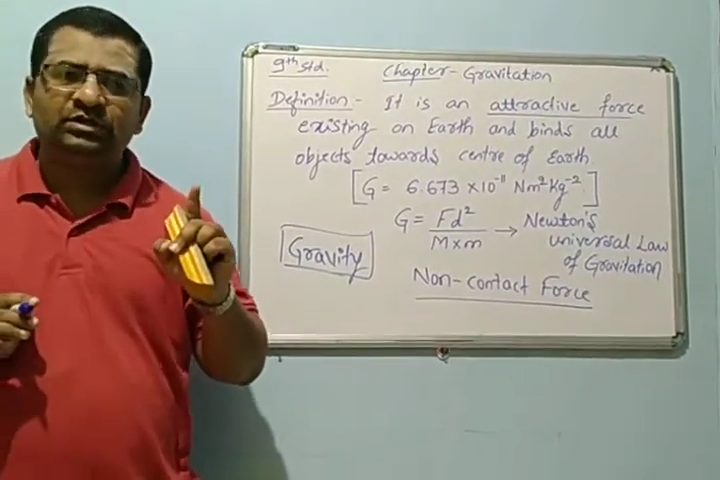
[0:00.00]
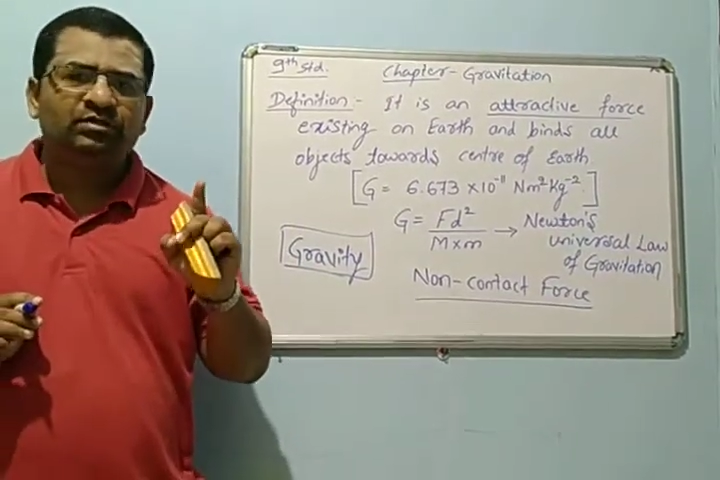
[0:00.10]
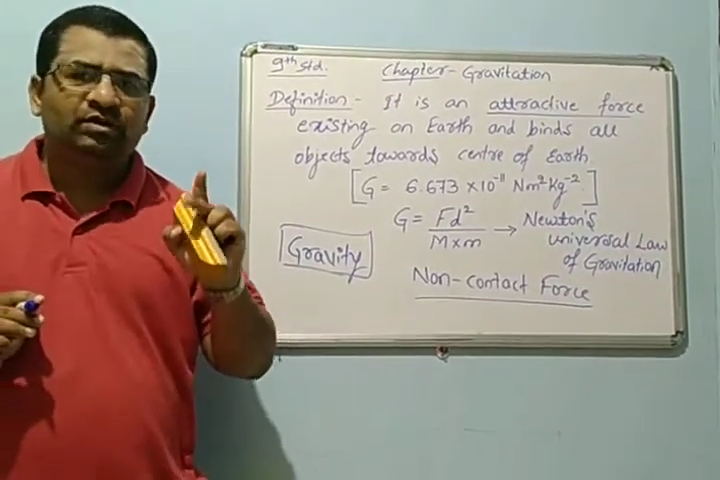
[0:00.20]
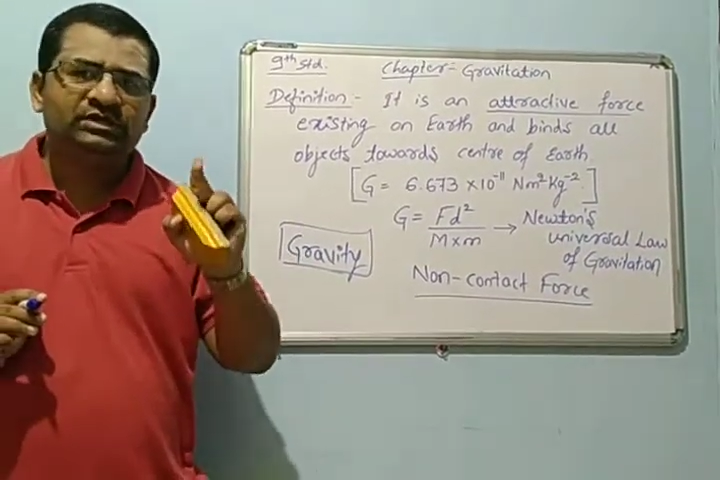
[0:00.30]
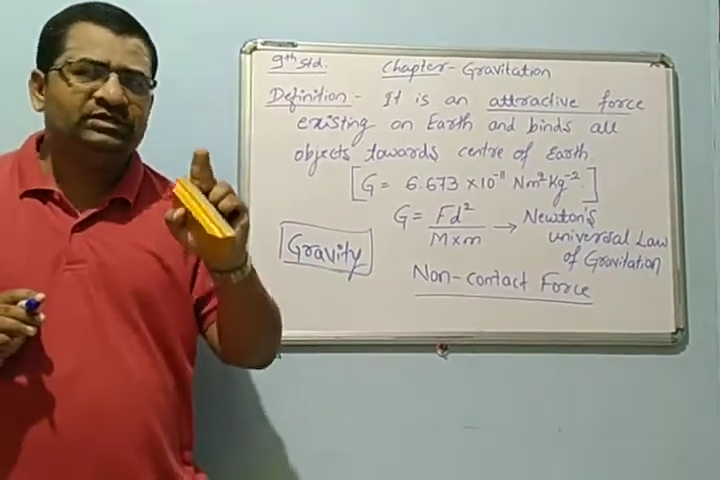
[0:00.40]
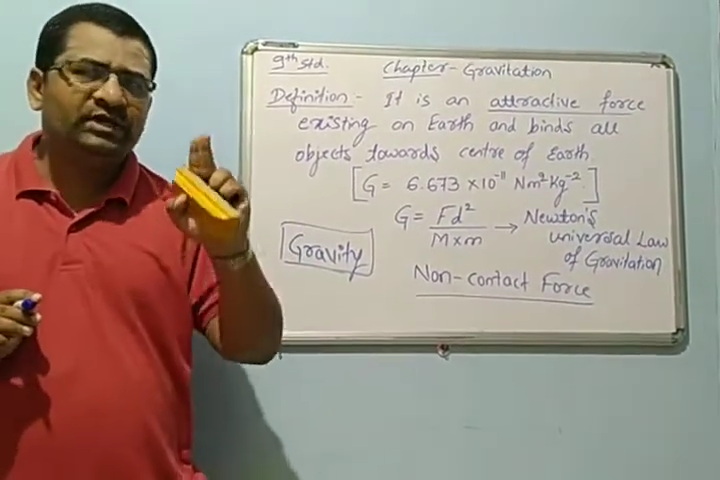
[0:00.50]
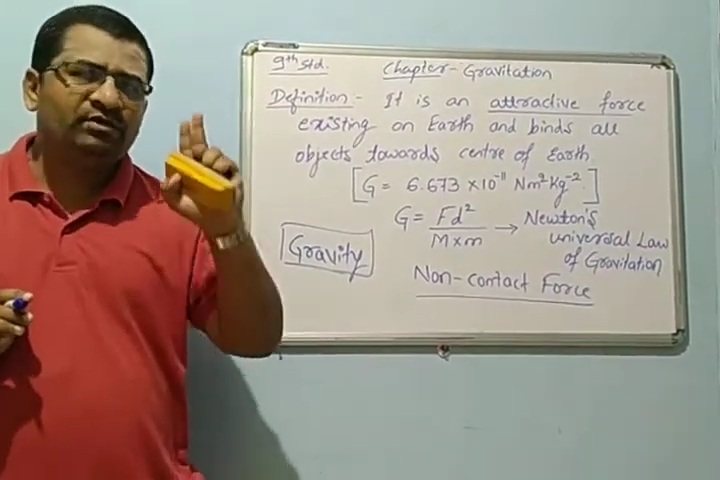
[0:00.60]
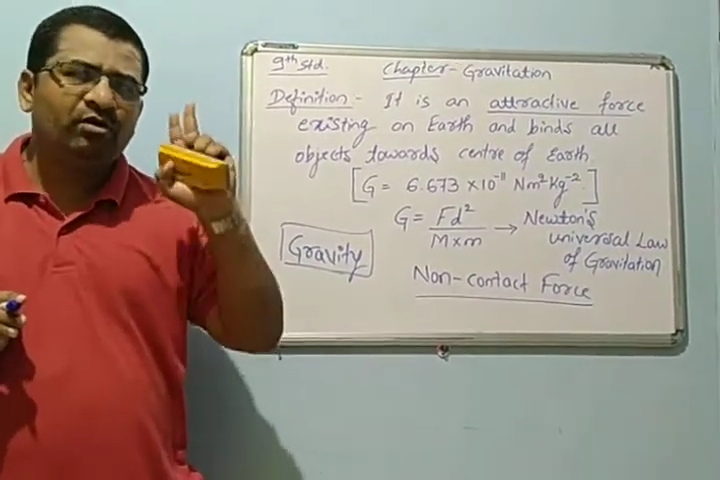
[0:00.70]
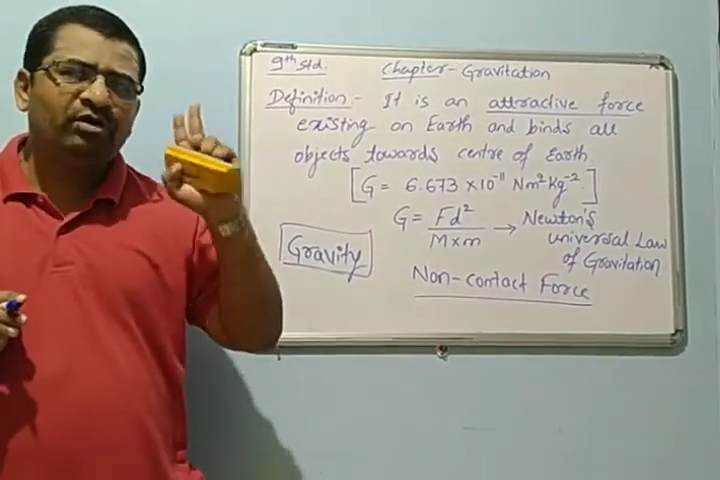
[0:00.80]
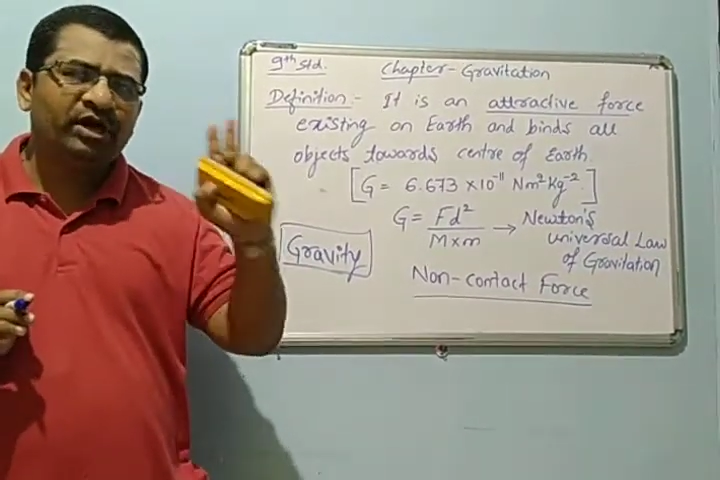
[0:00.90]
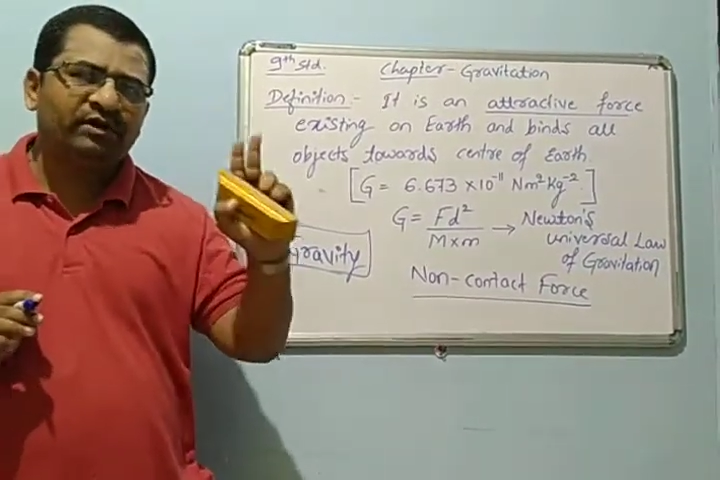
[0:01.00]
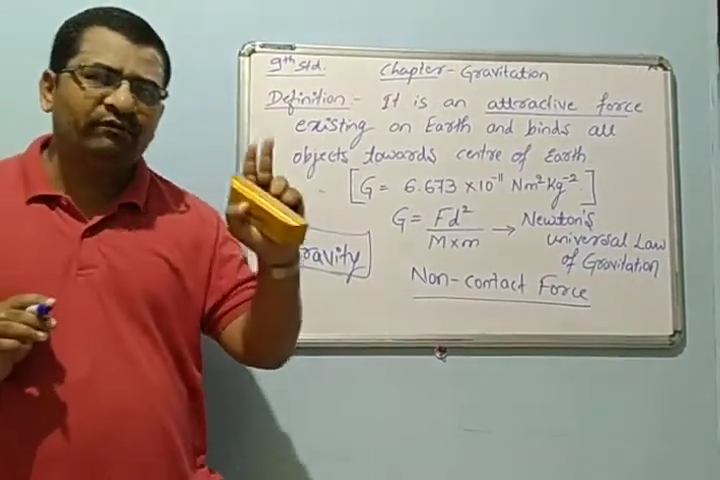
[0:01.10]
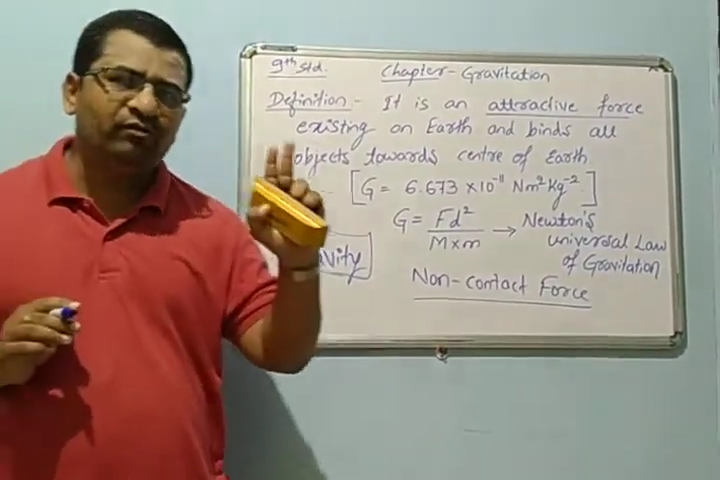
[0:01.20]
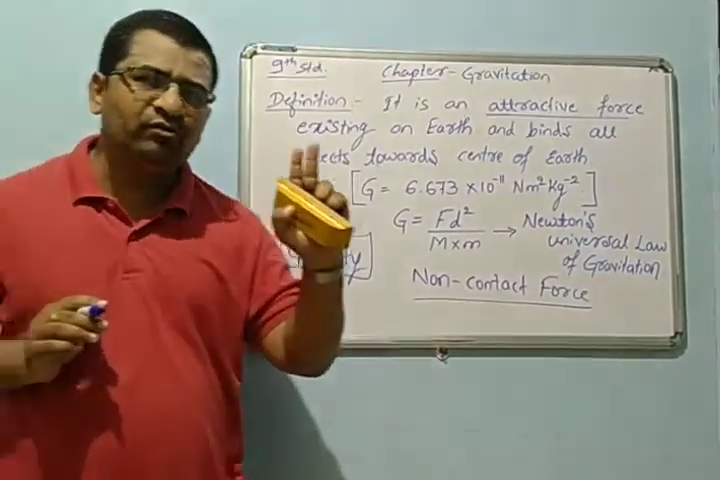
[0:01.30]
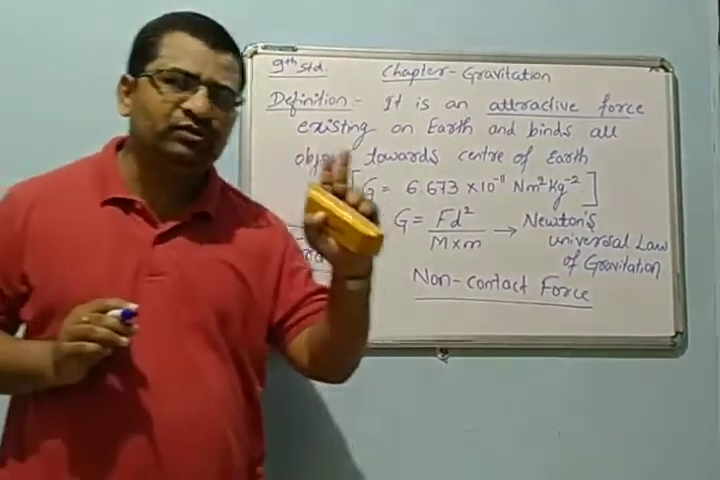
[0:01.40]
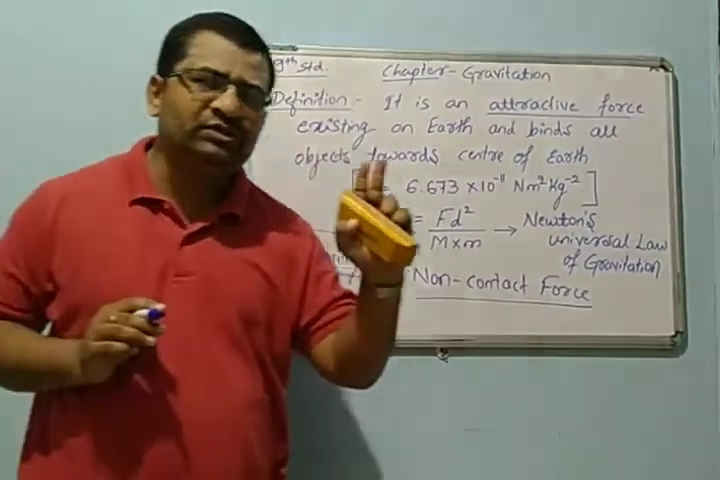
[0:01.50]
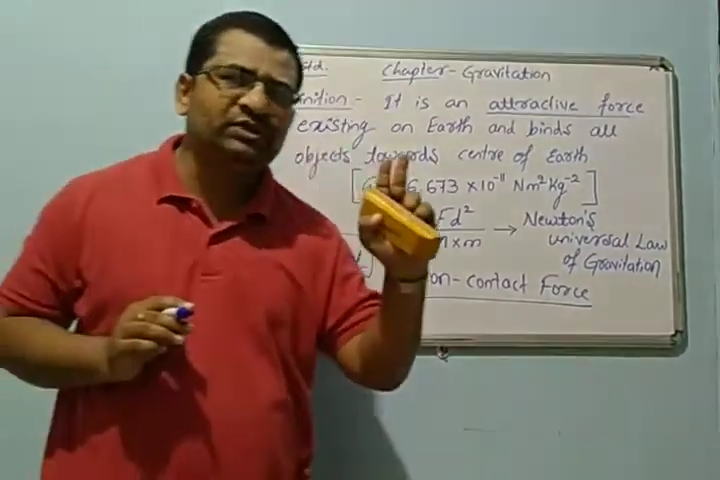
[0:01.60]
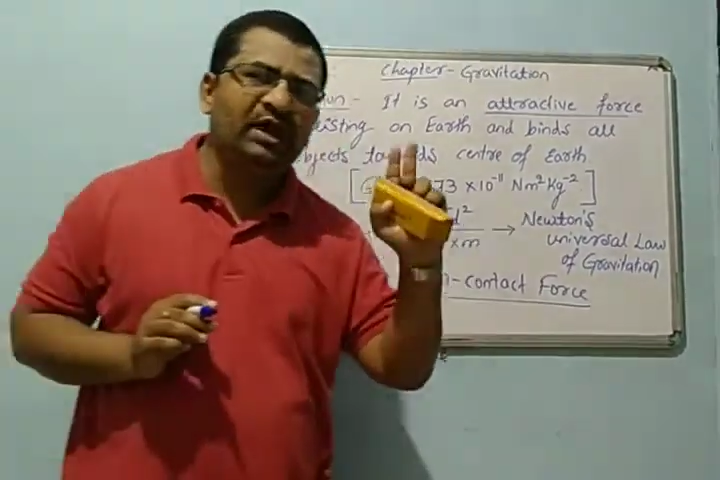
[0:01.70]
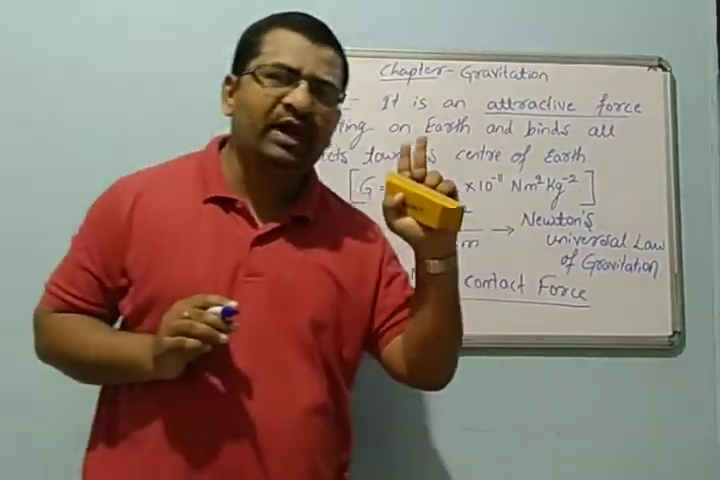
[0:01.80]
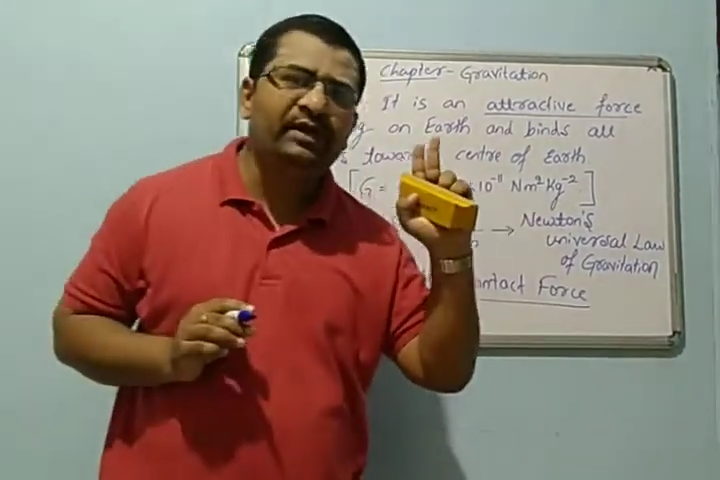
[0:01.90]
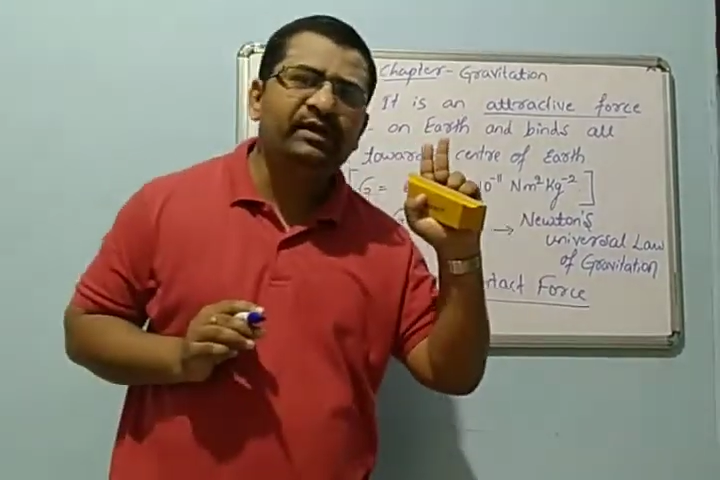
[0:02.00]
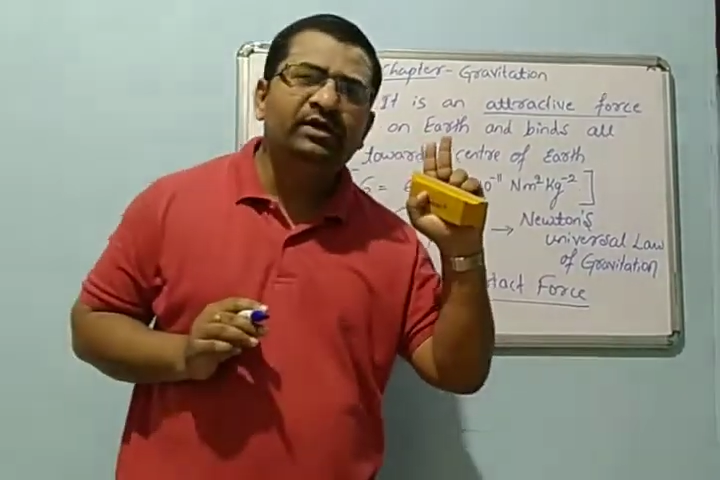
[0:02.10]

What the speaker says: What is that? Contact forces and